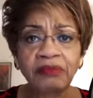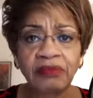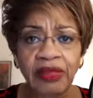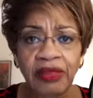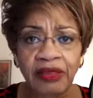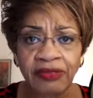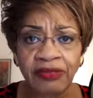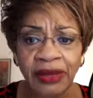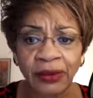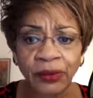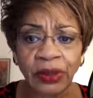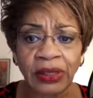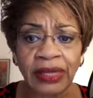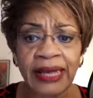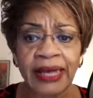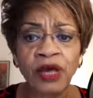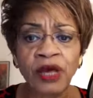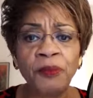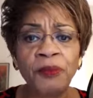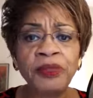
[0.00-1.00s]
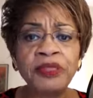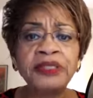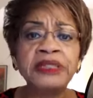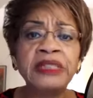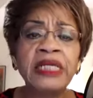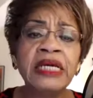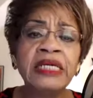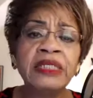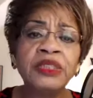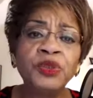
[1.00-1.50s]
that will help
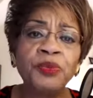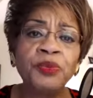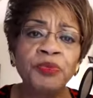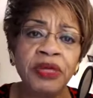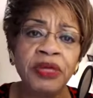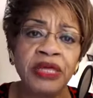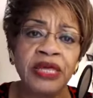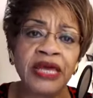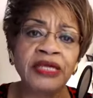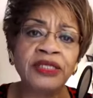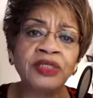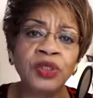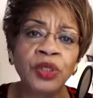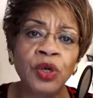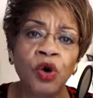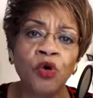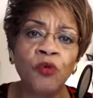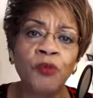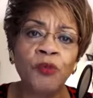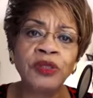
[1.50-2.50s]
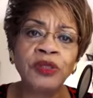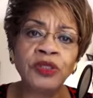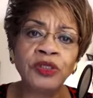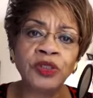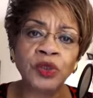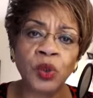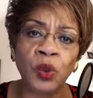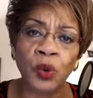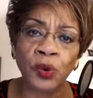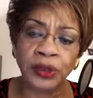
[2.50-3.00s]
us to begin to open the
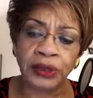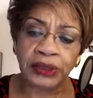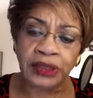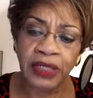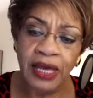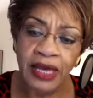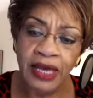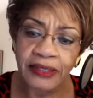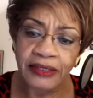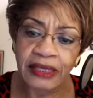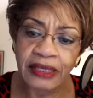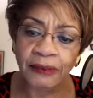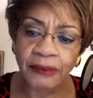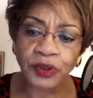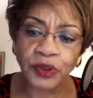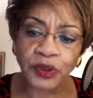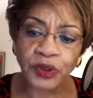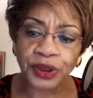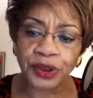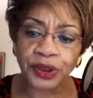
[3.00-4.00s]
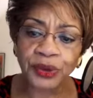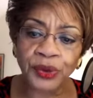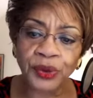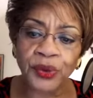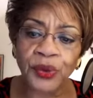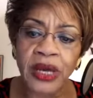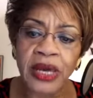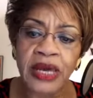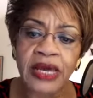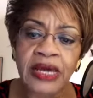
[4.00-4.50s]
doors. Number
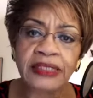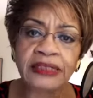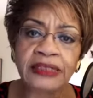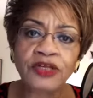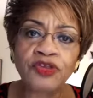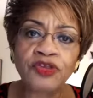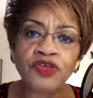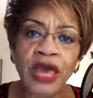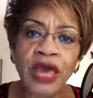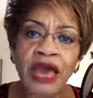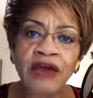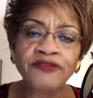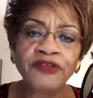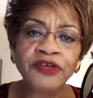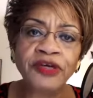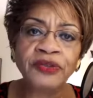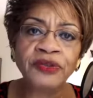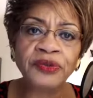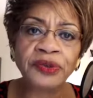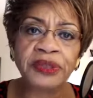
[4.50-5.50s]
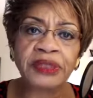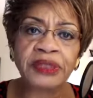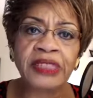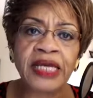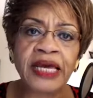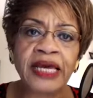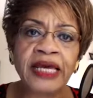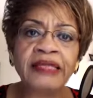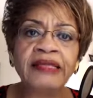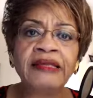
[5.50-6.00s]
two is that you have to
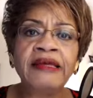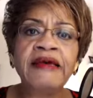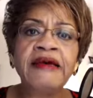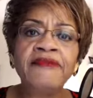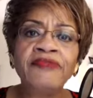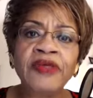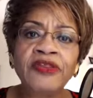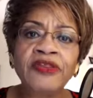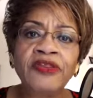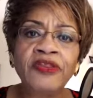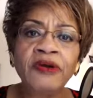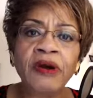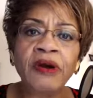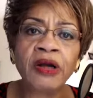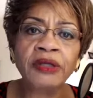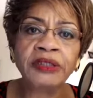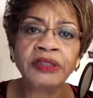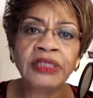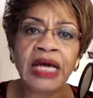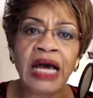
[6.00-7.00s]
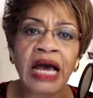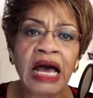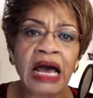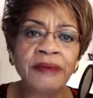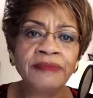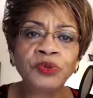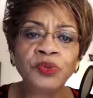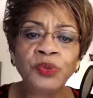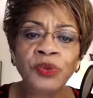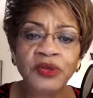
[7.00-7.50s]
understand that there are
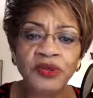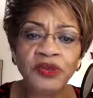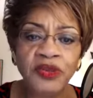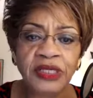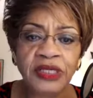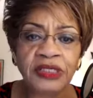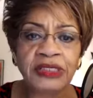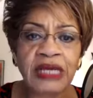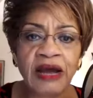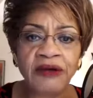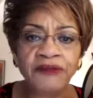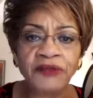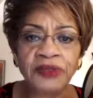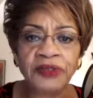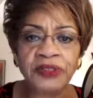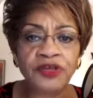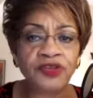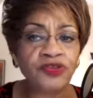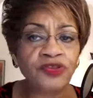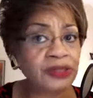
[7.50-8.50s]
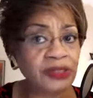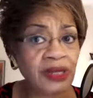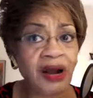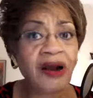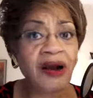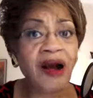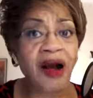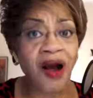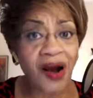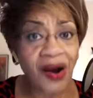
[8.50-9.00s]
times when these conversations
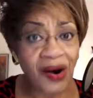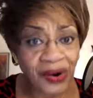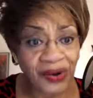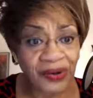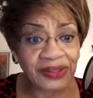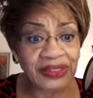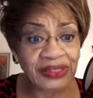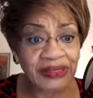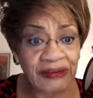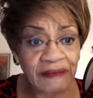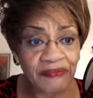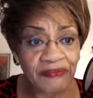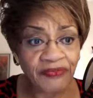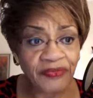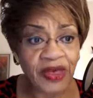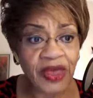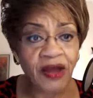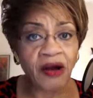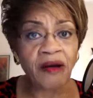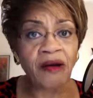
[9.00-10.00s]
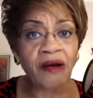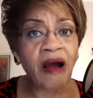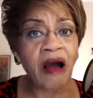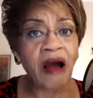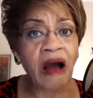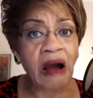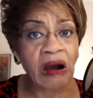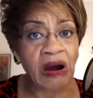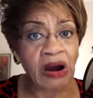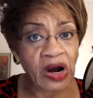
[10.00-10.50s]
are hard. Yeah. They are
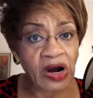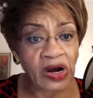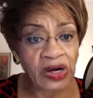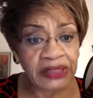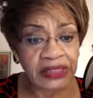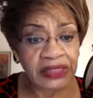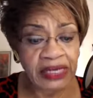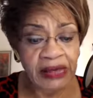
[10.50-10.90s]
hard, yeah.